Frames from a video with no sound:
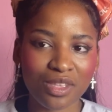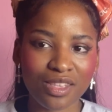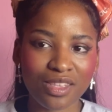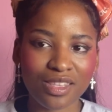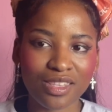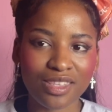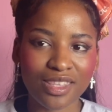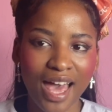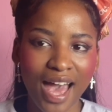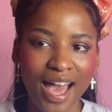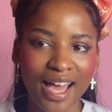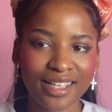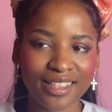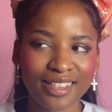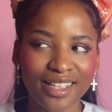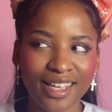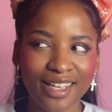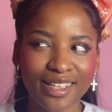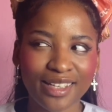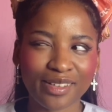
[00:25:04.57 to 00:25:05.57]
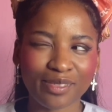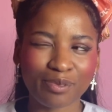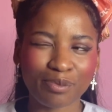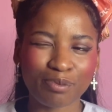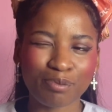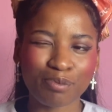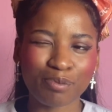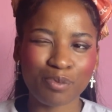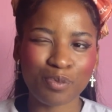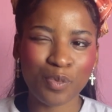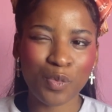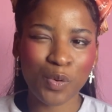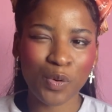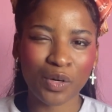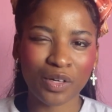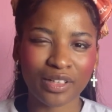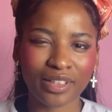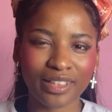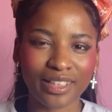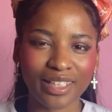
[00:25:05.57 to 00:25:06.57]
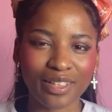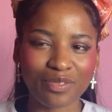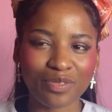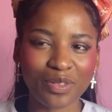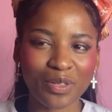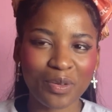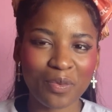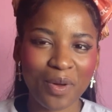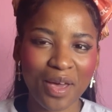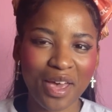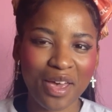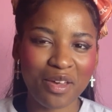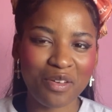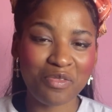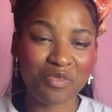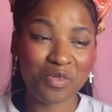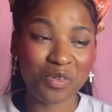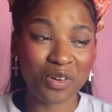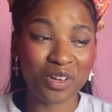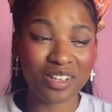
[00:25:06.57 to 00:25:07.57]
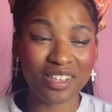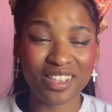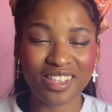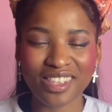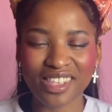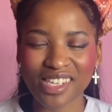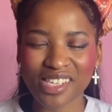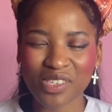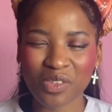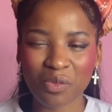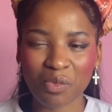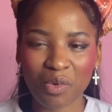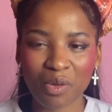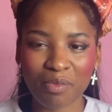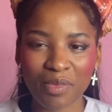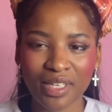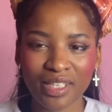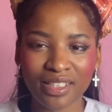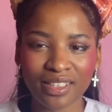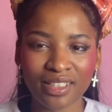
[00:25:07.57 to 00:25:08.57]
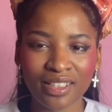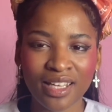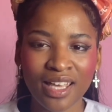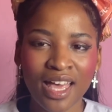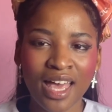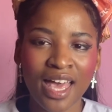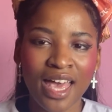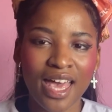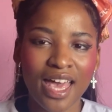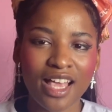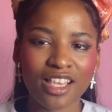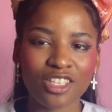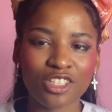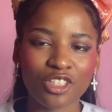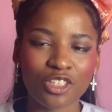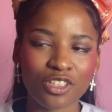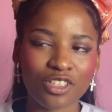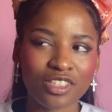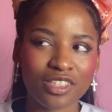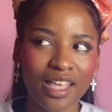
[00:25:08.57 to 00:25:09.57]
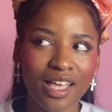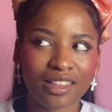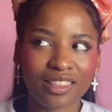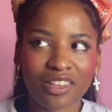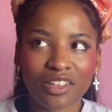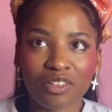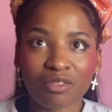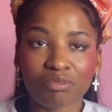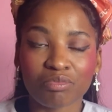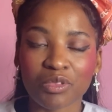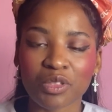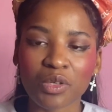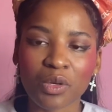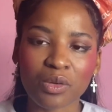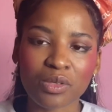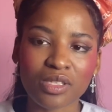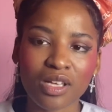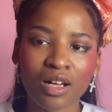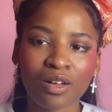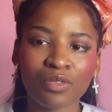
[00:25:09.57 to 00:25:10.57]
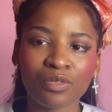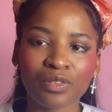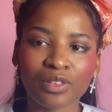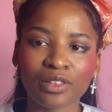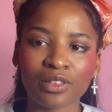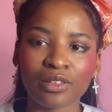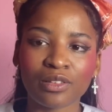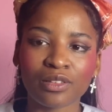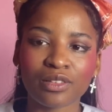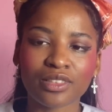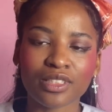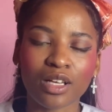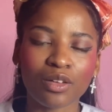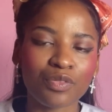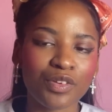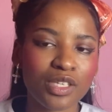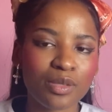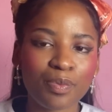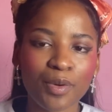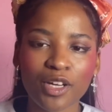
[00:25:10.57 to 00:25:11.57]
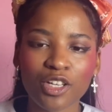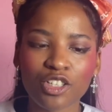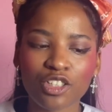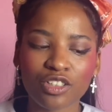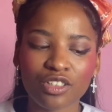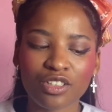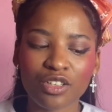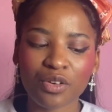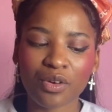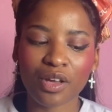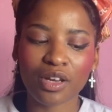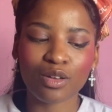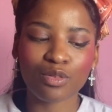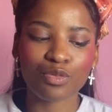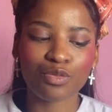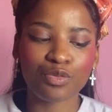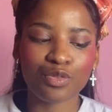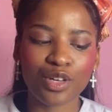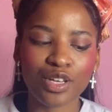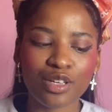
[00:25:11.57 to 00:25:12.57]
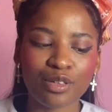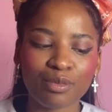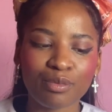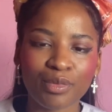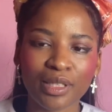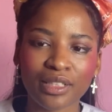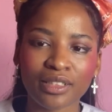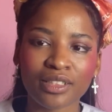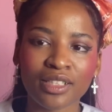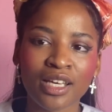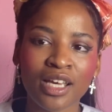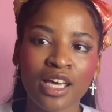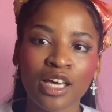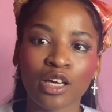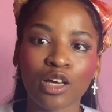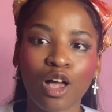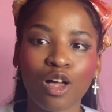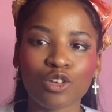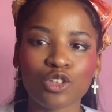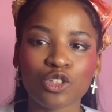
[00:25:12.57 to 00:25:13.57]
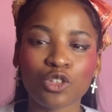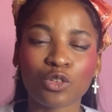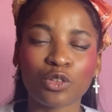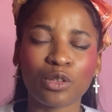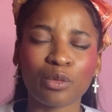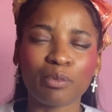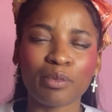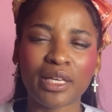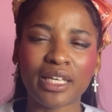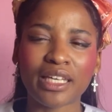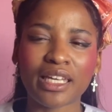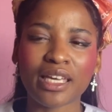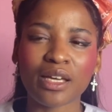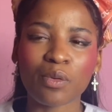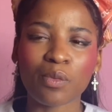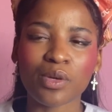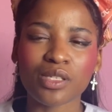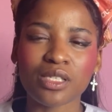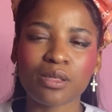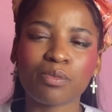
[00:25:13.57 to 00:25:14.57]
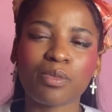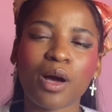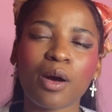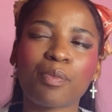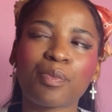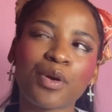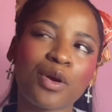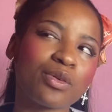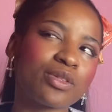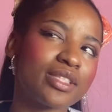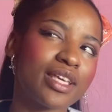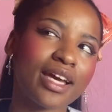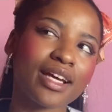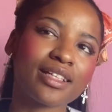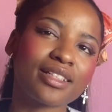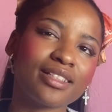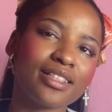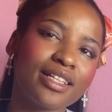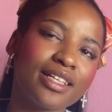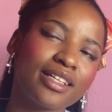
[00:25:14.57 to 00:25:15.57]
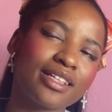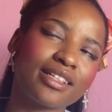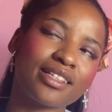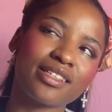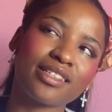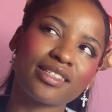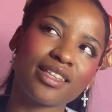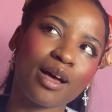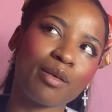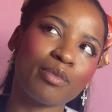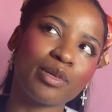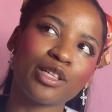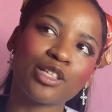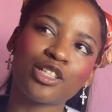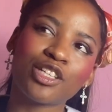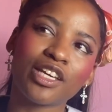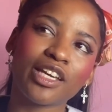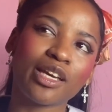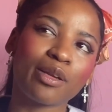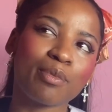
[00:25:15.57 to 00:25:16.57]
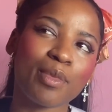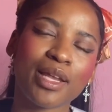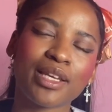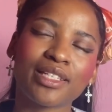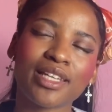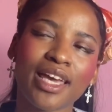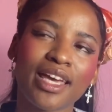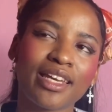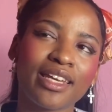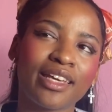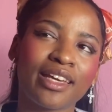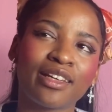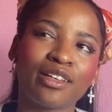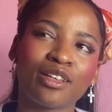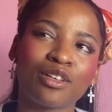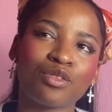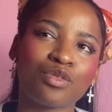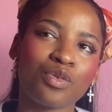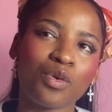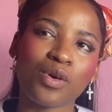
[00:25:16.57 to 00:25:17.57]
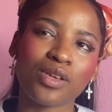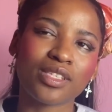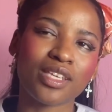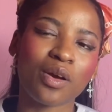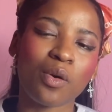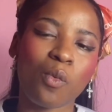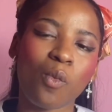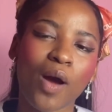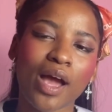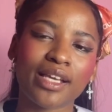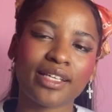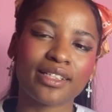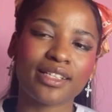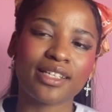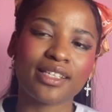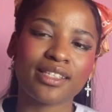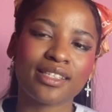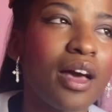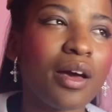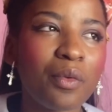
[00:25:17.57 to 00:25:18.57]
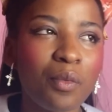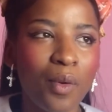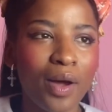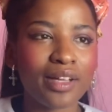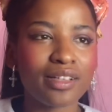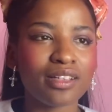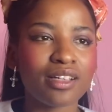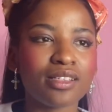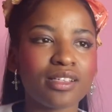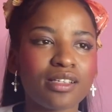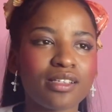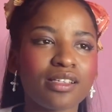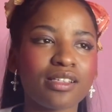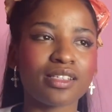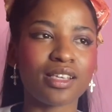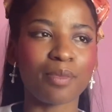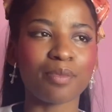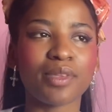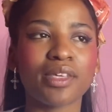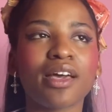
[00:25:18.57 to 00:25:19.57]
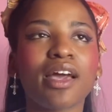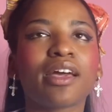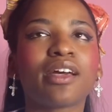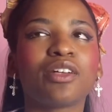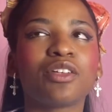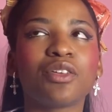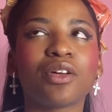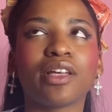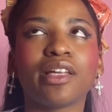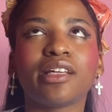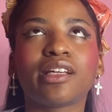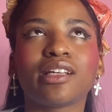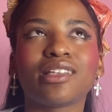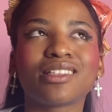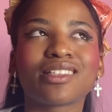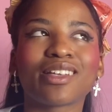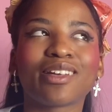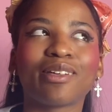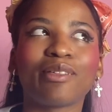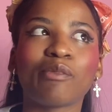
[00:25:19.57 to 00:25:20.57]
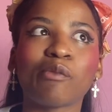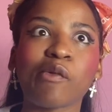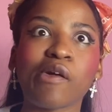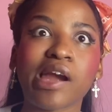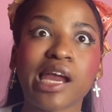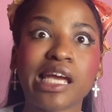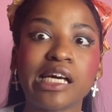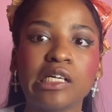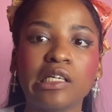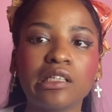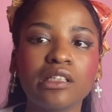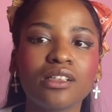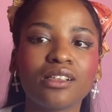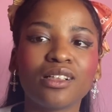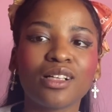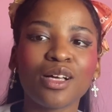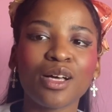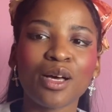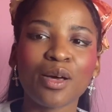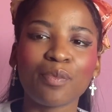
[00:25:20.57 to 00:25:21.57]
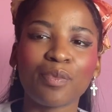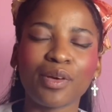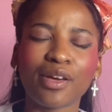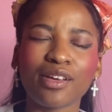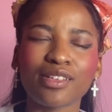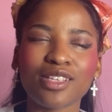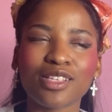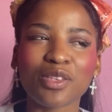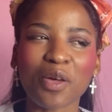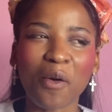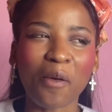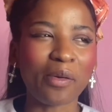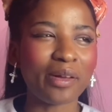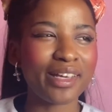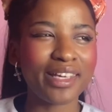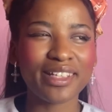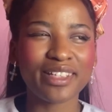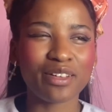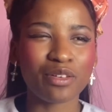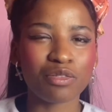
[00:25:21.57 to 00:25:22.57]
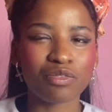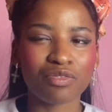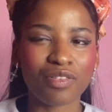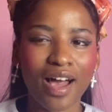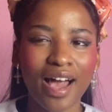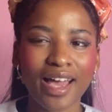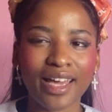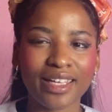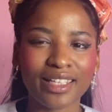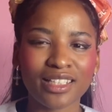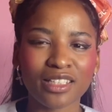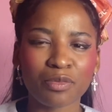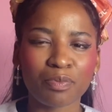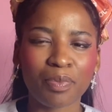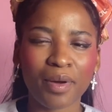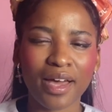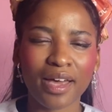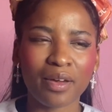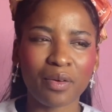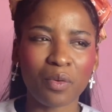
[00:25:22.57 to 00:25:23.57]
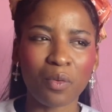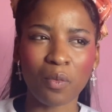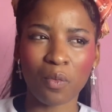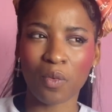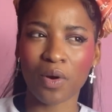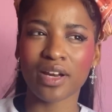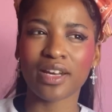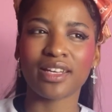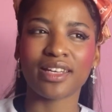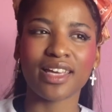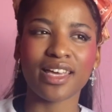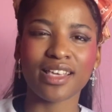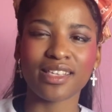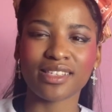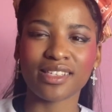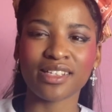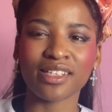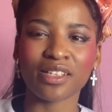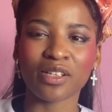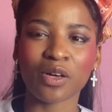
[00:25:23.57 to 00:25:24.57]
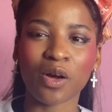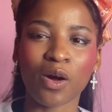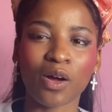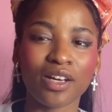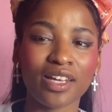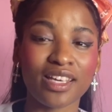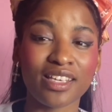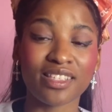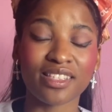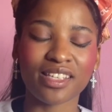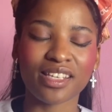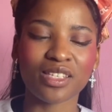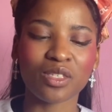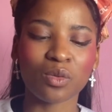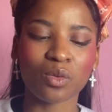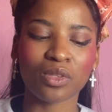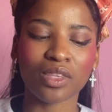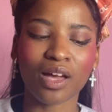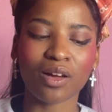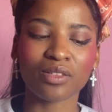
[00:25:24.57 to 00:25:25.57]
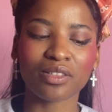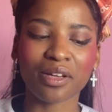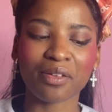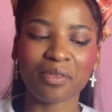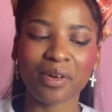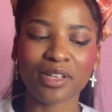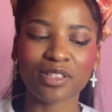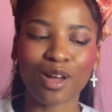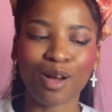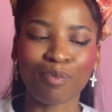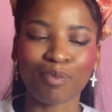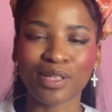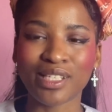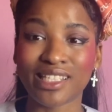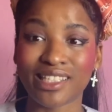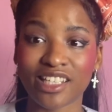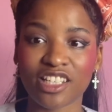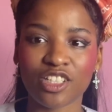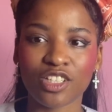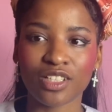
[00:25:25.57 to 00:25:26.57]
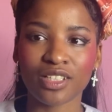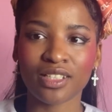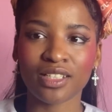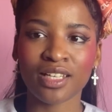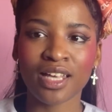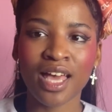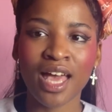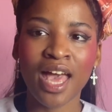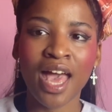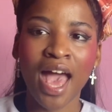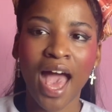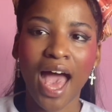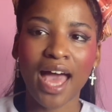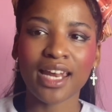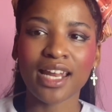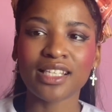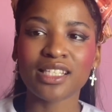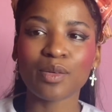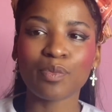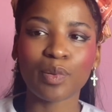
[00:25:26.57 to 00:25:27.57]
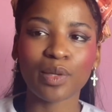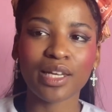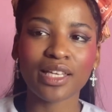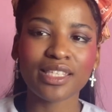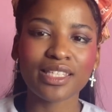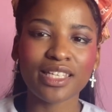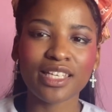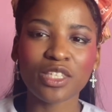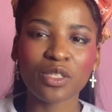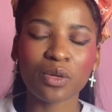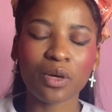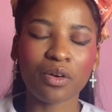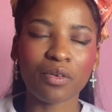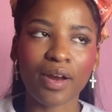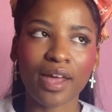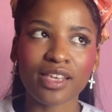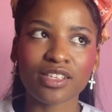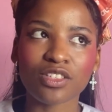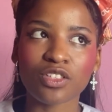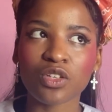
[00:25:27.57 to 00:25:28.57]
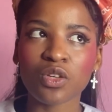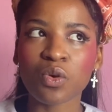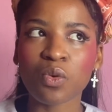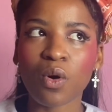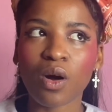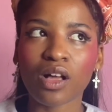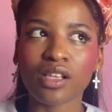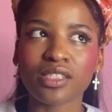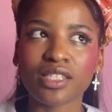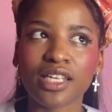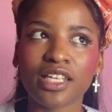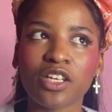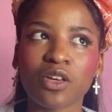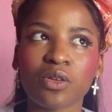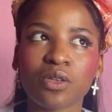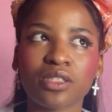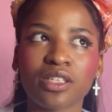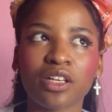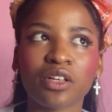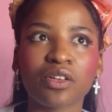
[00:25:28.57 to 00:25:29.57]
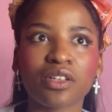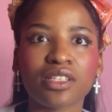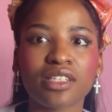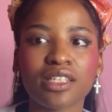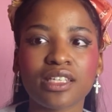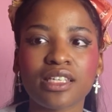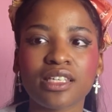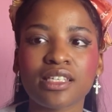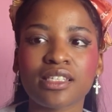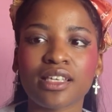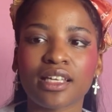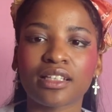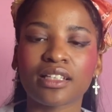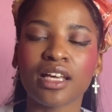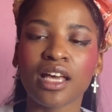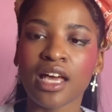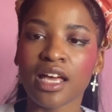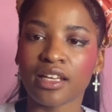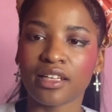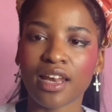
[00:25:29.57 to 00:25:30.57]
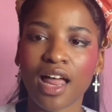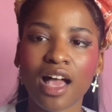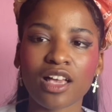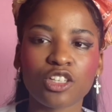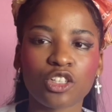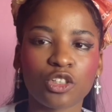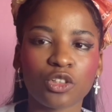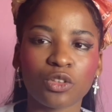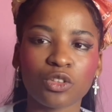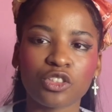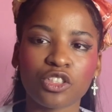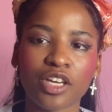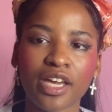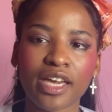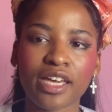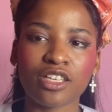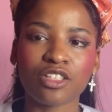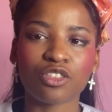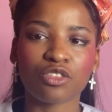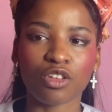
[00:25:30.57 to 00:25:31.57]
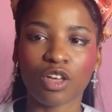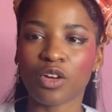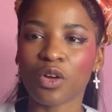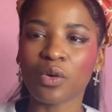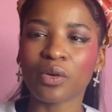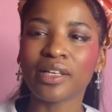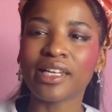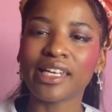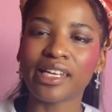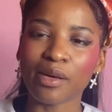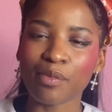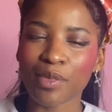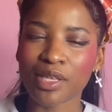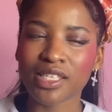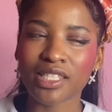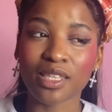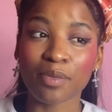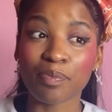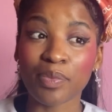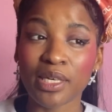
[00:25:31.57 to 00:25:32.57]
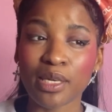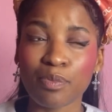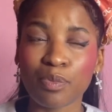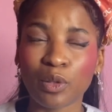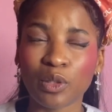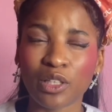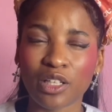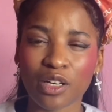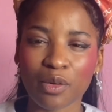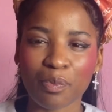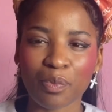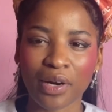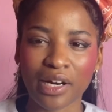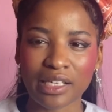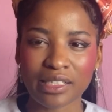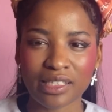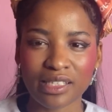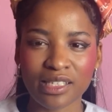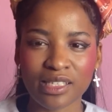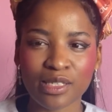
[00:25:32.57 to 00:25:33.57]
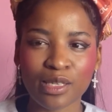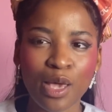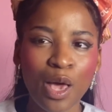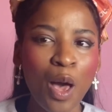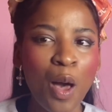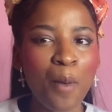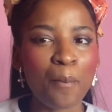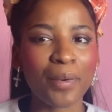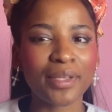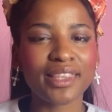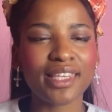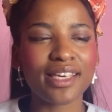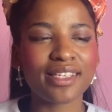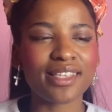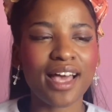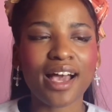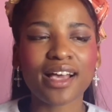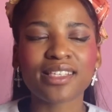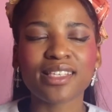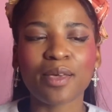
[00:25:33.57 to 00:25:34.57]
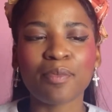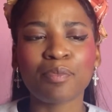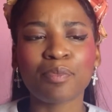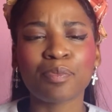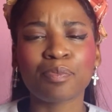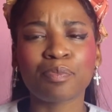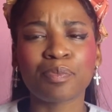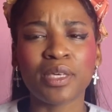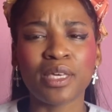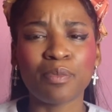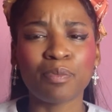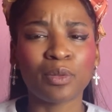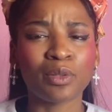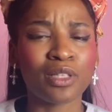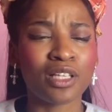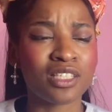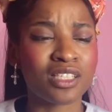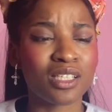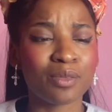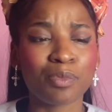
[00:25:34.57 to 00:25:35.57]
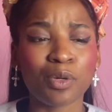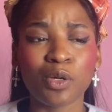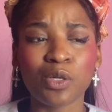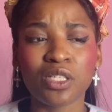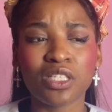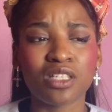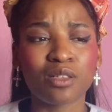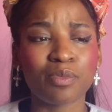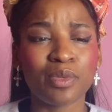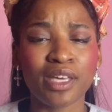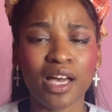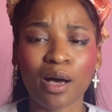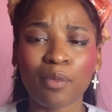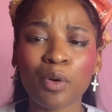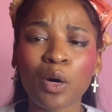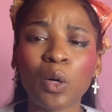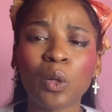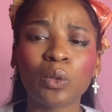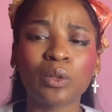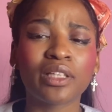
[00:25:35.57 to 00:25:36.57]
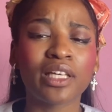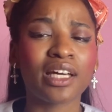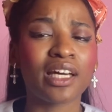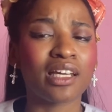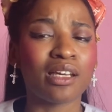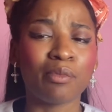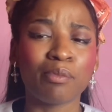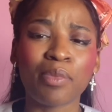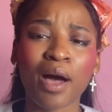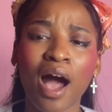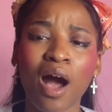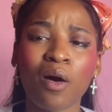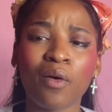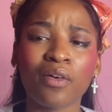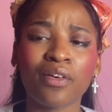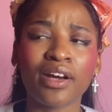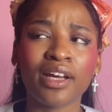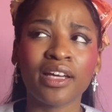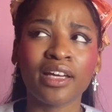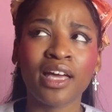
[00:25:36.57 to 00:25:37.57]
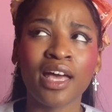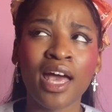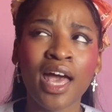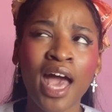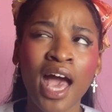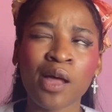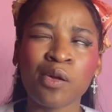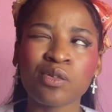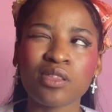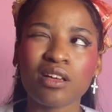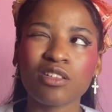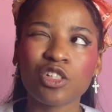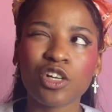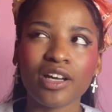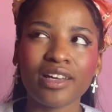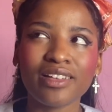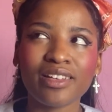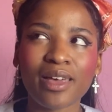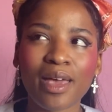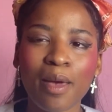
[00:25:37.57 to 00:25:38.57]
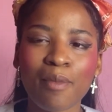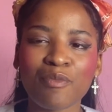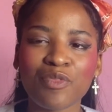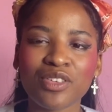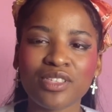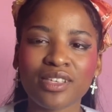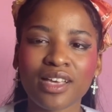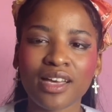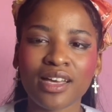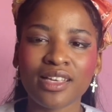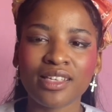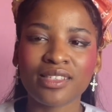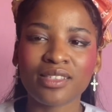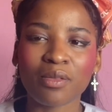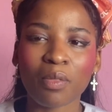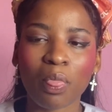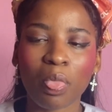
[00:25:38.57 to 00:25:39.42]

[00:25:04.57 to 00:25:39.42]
that in a more evil way for these women. It's just that their, self-expression, creative freedom, and cultural meaning was about protecting and establishing and maintaining and enforcing whiteness. And whiteness isn't something I could really consider real, because it's only defined by what it isn't. It can't exist without direct opposition. And its ability to erase nuance, idiosyncrasies, and natural change not only limits the people it oppresses, but the exact same people it's supposed to be upholding and empowering. And without trying to emphasize